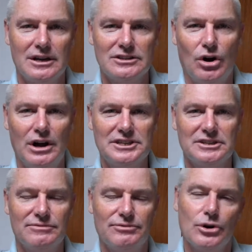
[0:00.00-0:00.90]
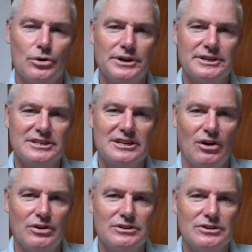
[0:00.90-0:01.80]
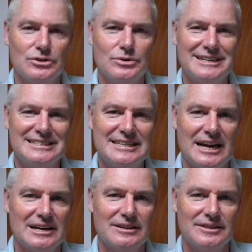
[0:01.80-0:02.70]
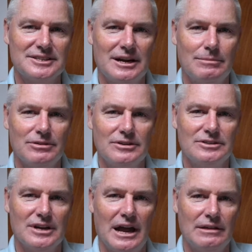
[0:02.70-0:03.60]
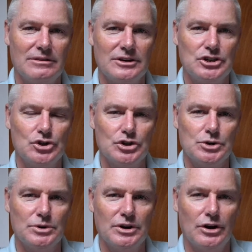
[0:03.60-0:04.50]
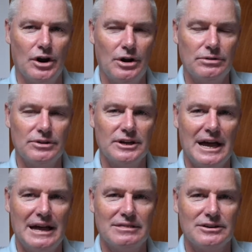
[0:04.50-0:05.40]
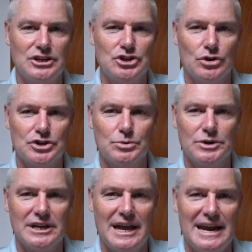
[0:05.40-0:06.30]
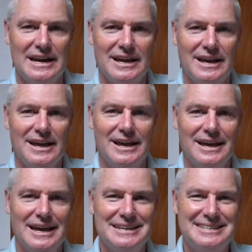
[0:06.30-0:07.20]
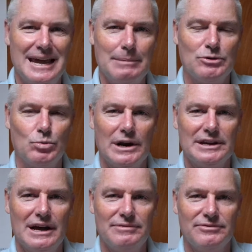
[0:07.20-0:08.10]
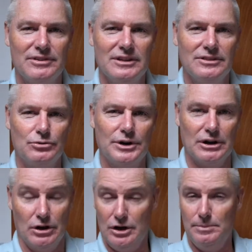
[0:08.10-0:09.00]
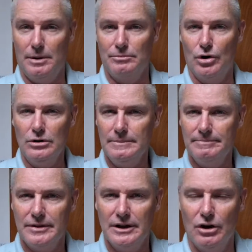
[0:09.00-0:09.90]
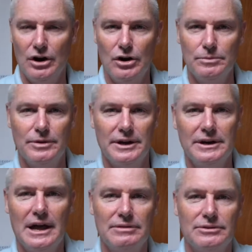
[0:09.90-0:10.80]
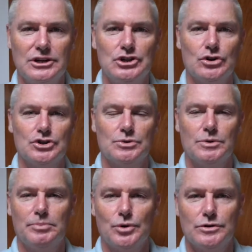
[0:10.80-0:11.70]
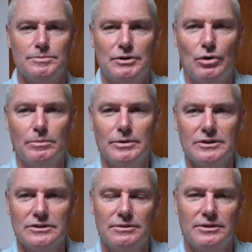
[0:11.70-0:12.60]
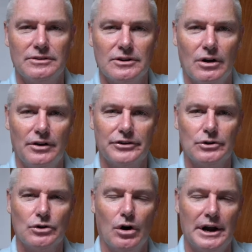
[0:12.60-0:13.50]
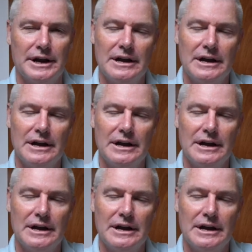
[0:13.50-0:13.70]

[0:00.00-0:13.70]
Tyson Fury is going to do exactly the same thing to Anthony Joshua. And I don't think Anthony Joshua can adapt well enough in the ring. I hope I'm wrong, and I hope that Anthony Joshua proves me wrong, because I think the guy's a good guy.